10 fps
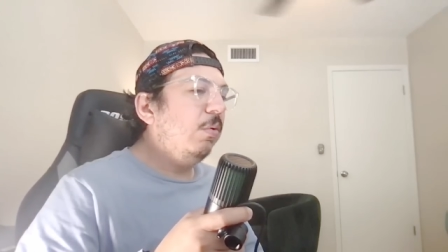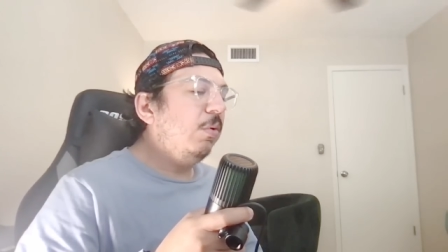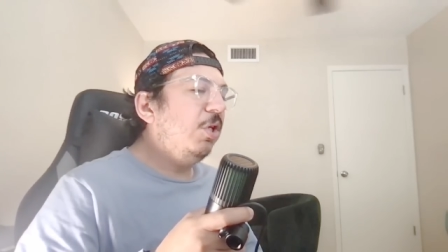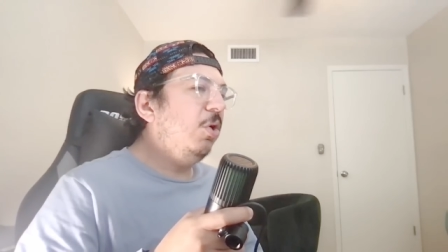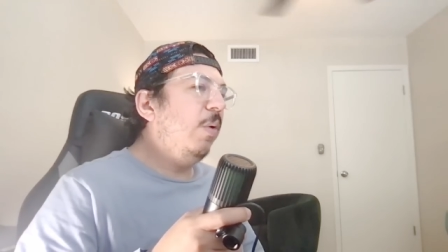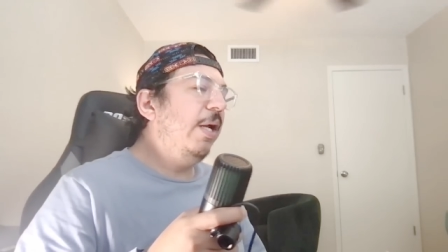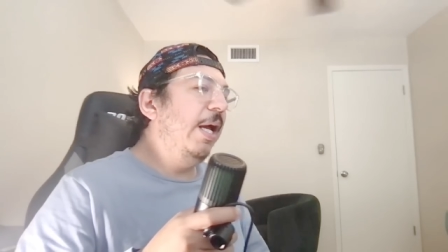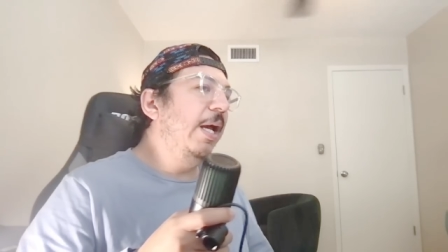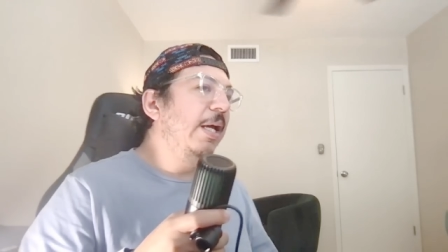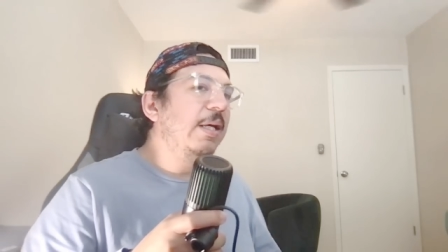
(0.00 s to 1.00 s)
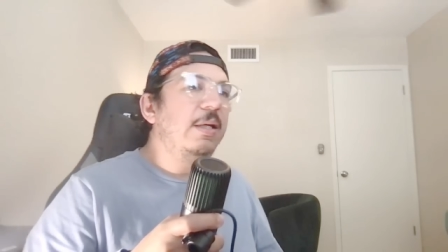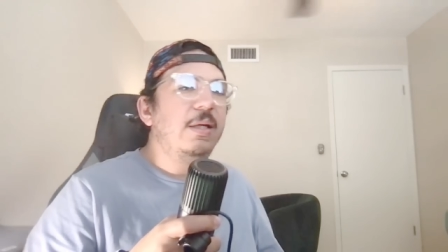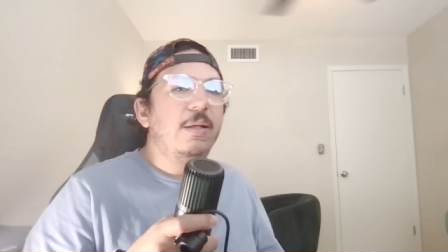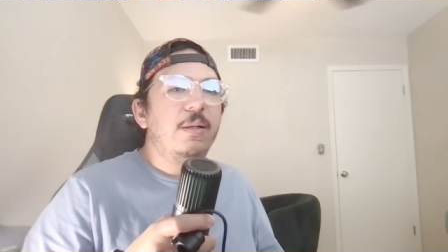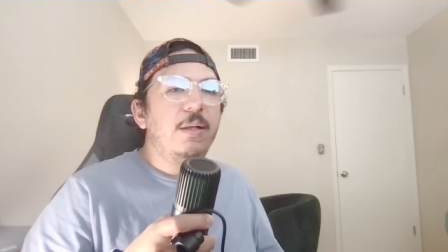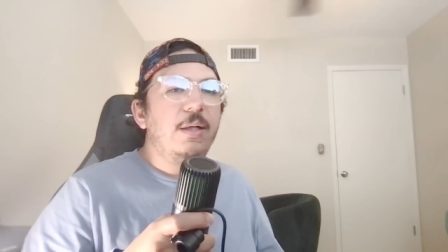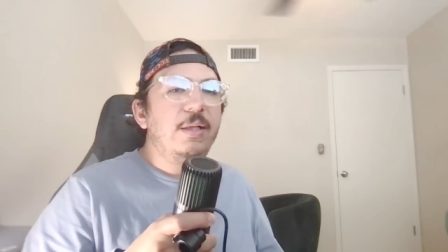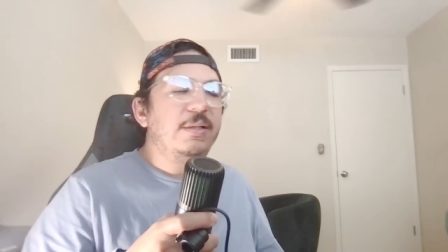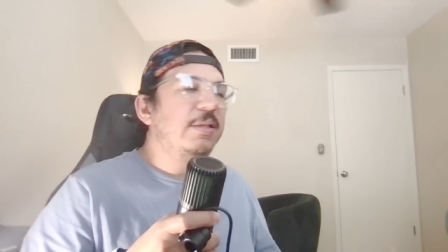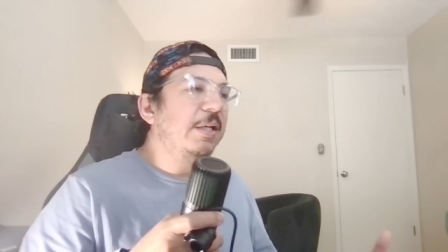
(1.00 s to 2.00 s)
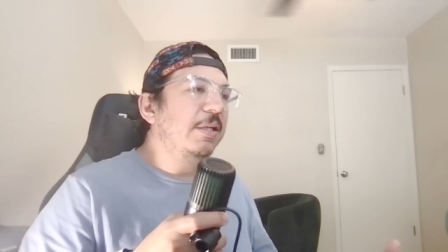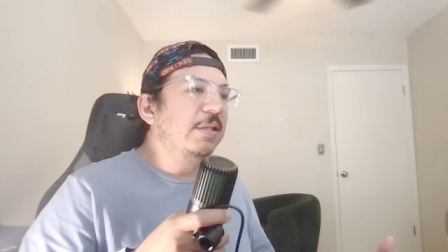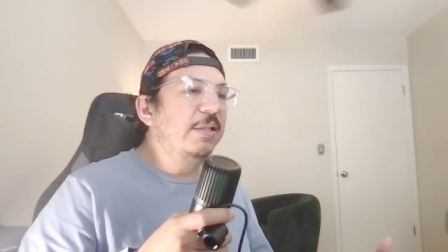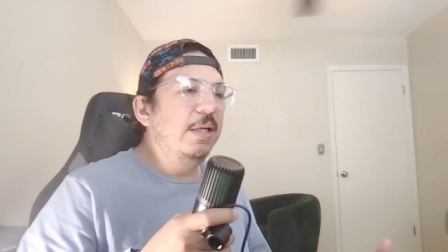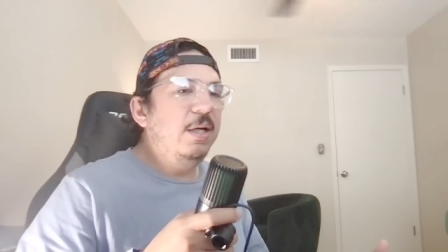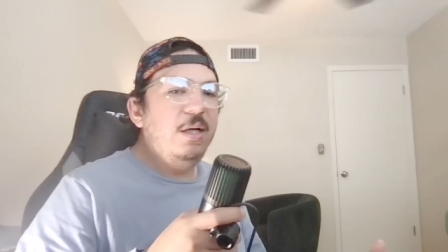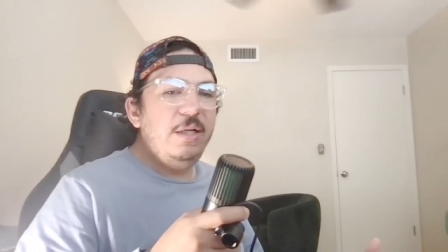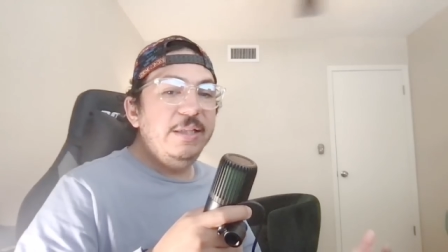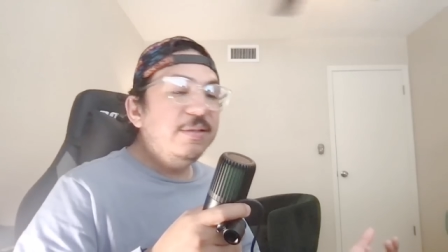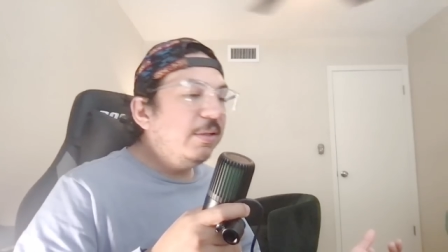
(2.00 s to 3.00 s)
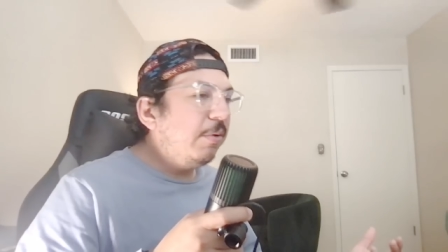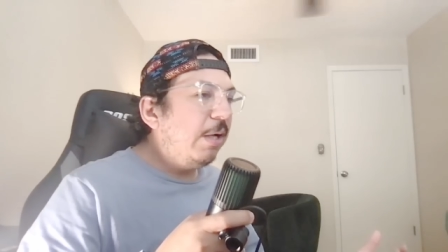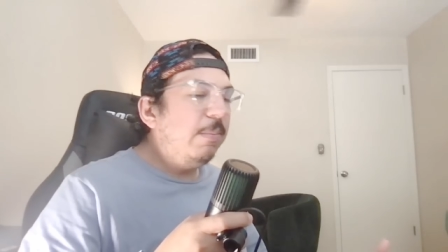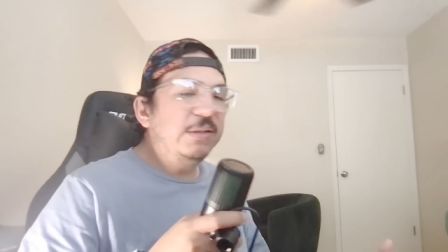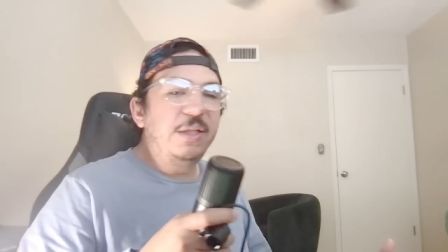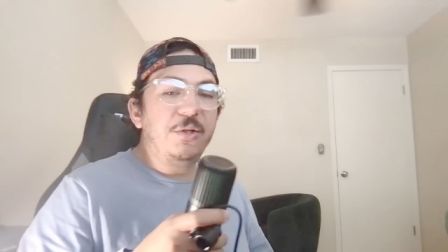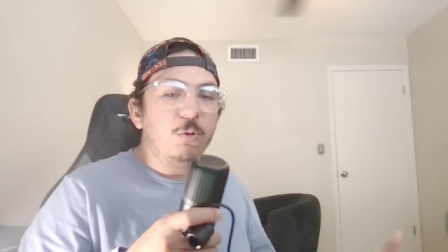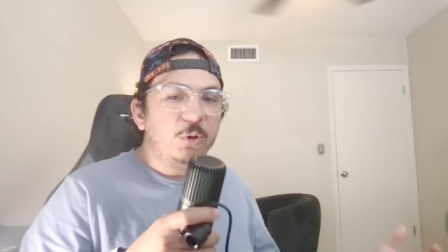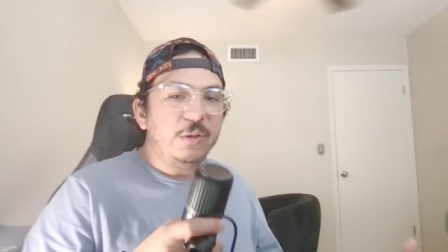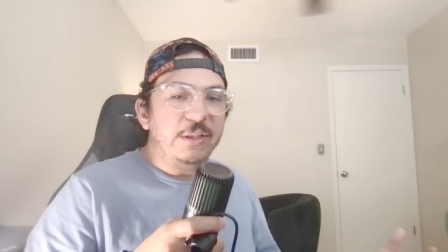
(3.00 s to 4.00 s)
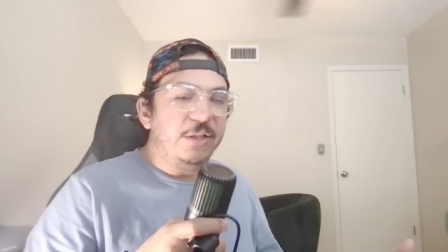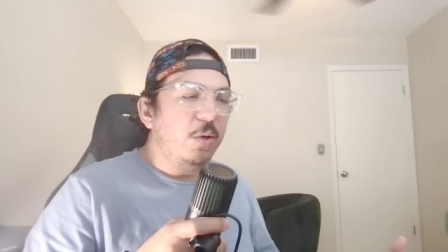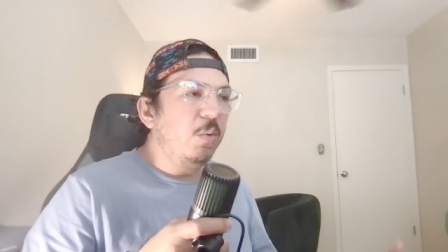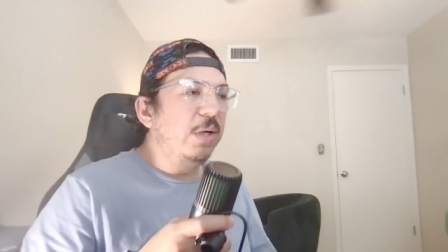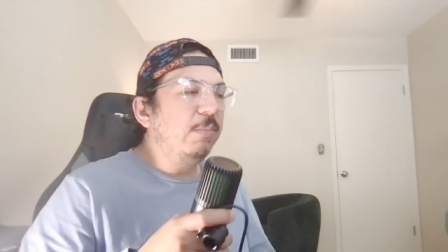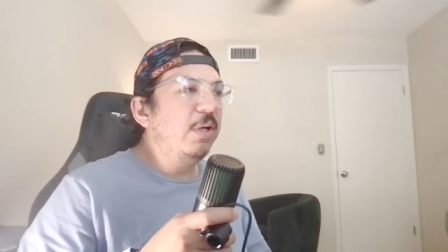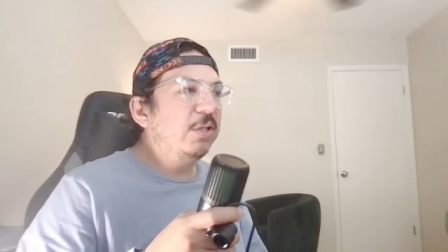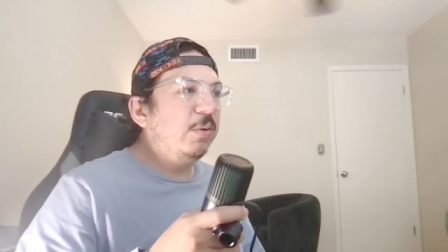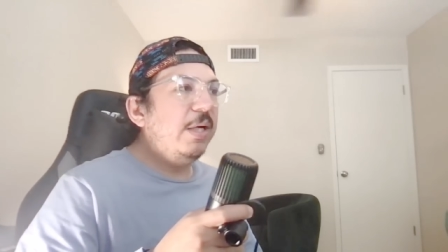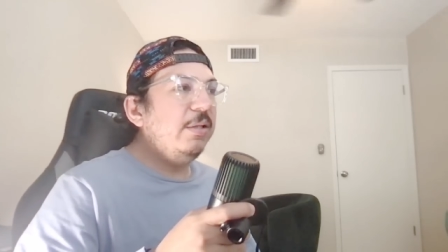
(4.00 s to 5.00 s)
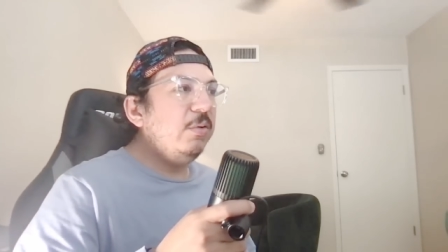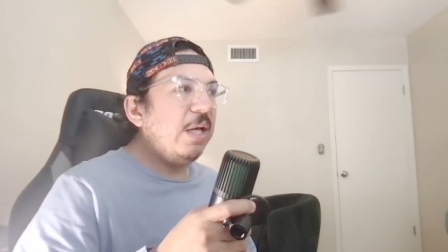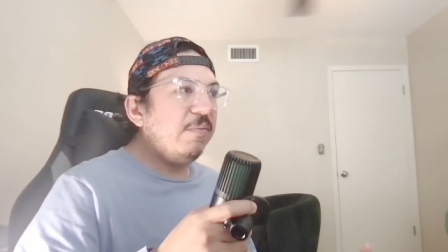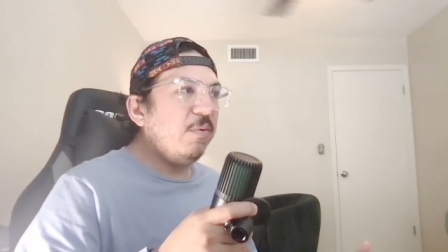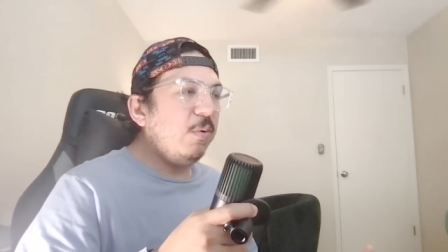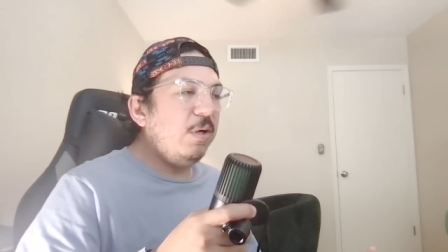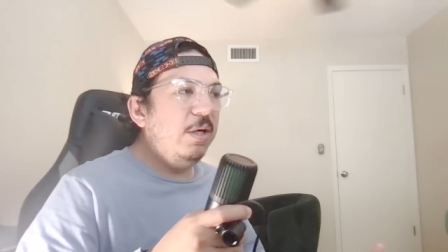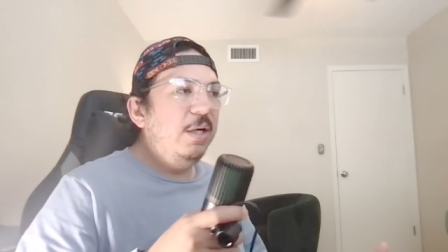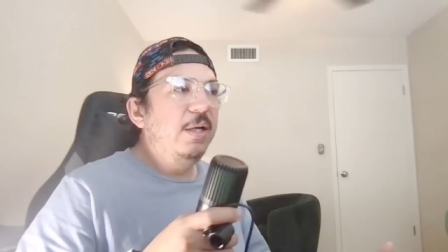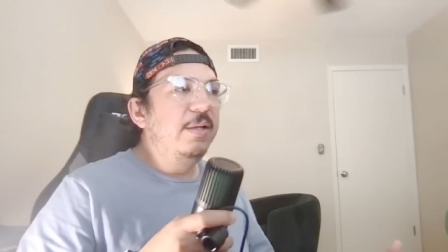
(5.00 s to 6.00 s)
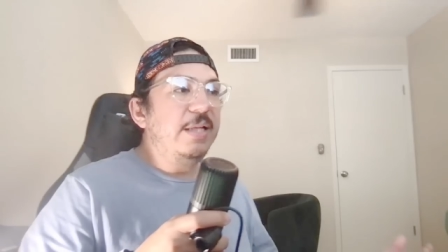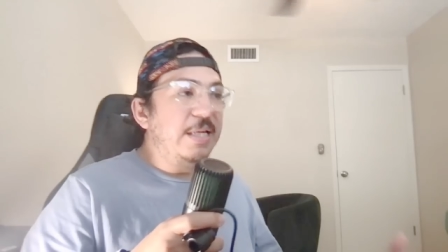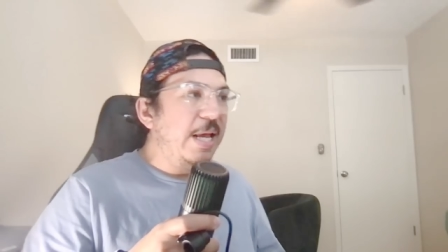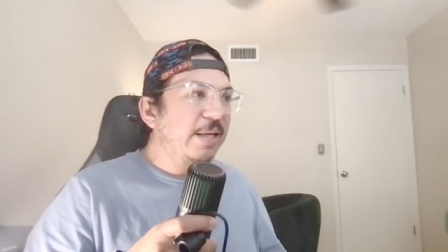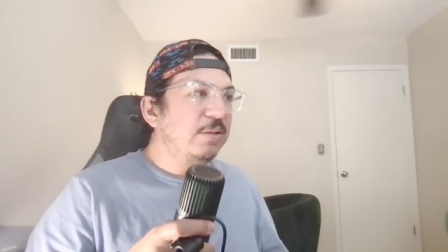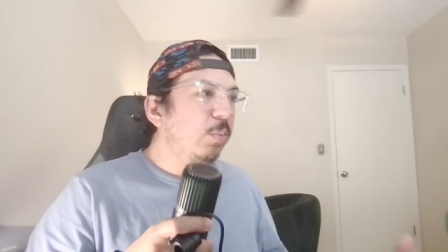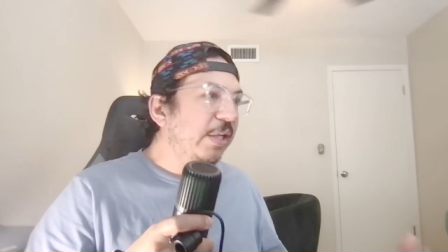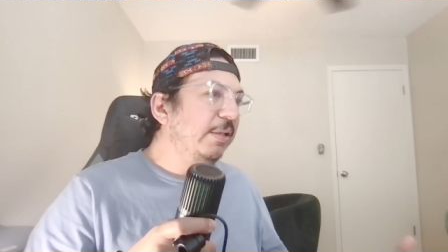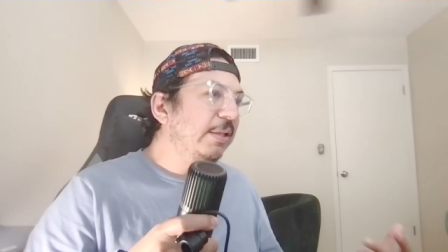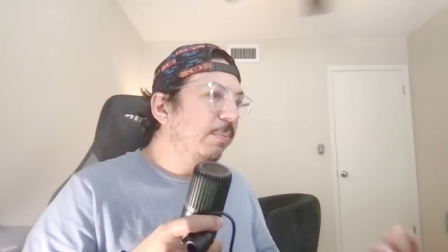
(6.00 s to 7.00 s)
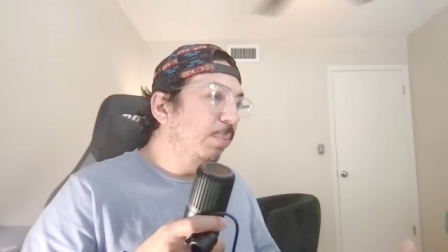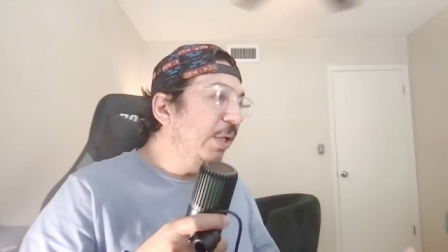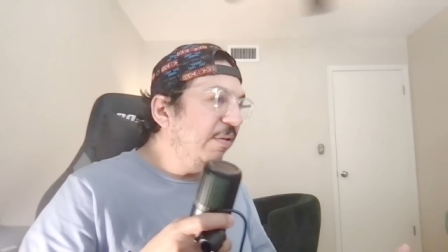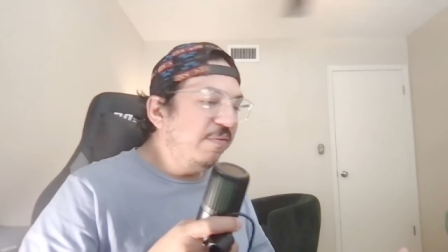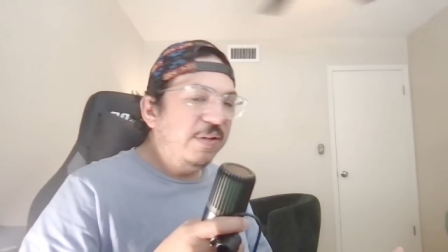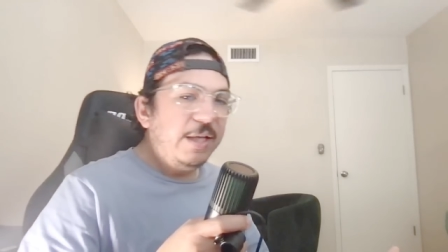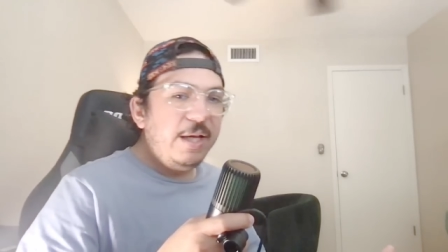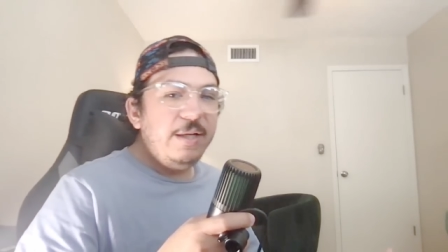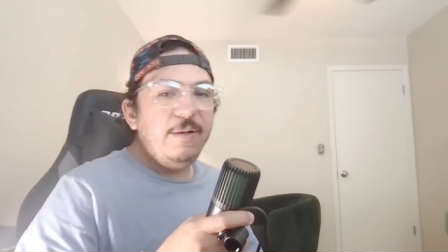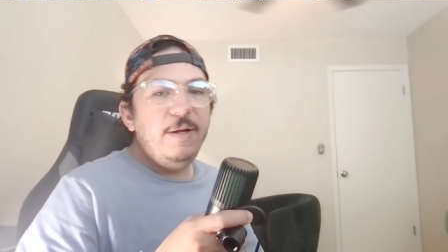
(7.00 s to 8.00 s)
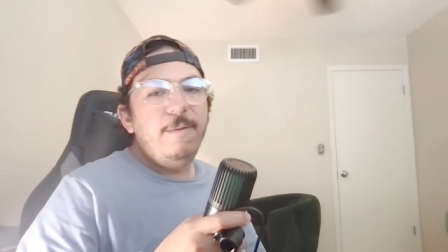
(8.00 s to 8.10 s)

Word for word: Q and A stickers on Instagram as I usually do, and I'm gonna try to do that for the next weekly debrief again.